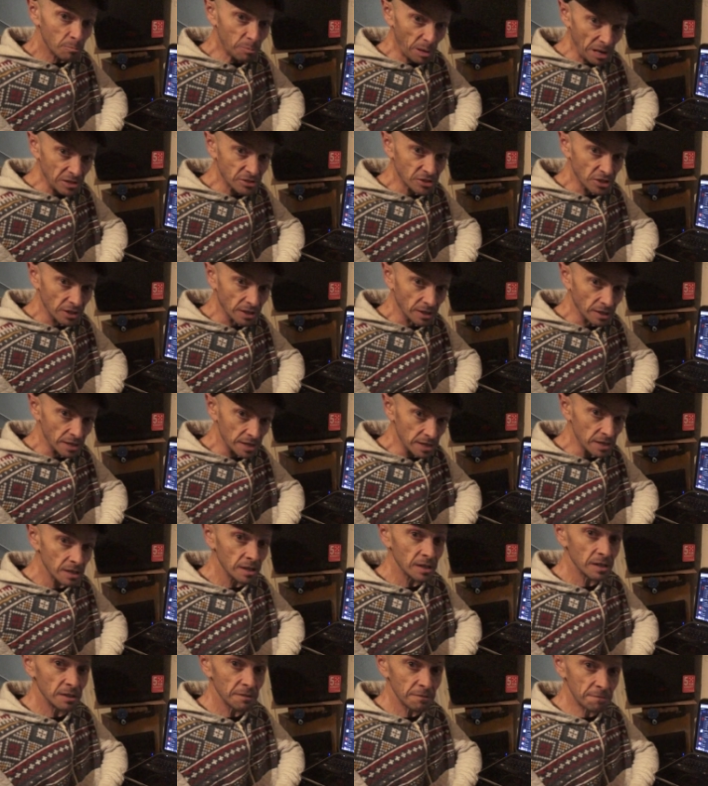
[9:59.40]

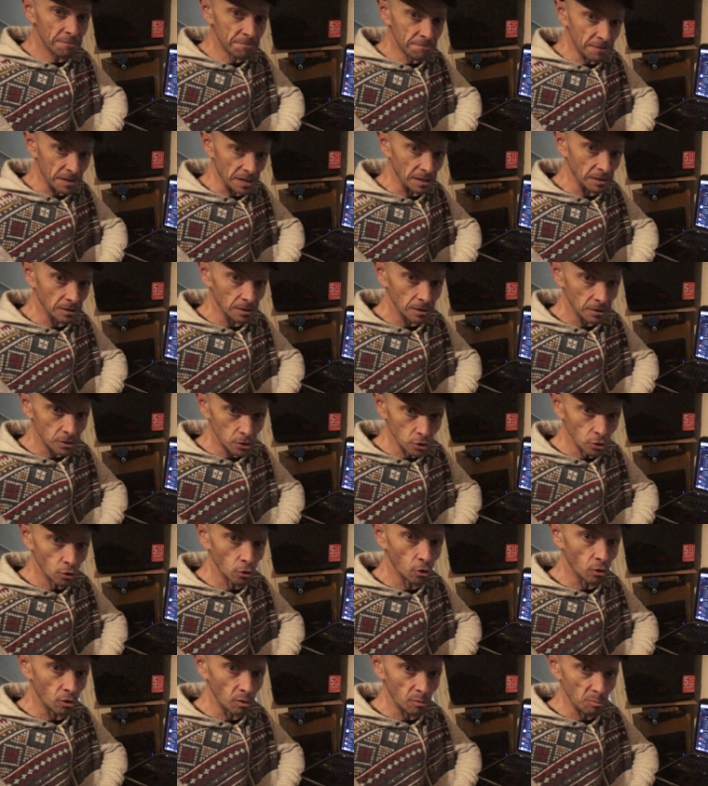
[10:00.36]
basically fill
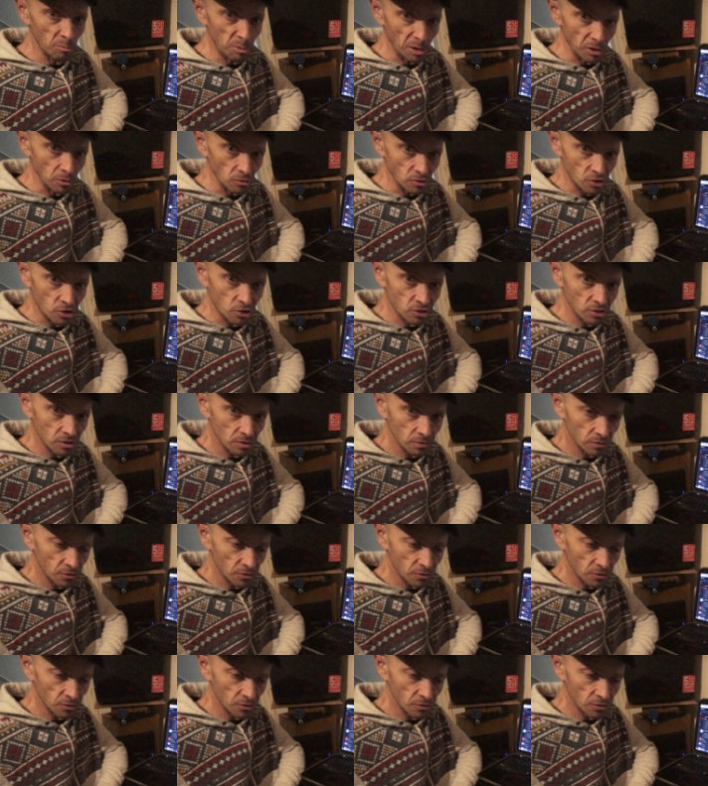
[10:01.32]
your boots.